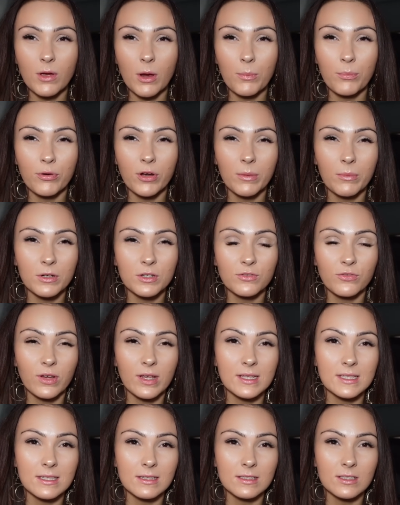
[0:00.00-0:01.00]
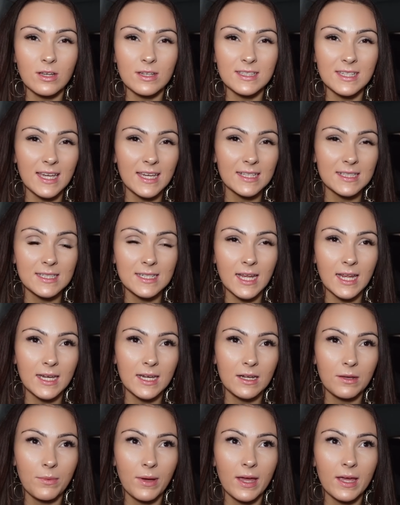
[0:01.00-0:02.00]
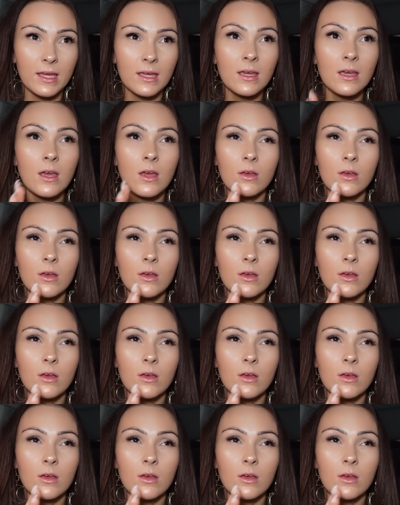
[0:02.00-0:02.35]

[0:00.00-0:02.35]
I pretty much fit into a size 8 to 10 anyway.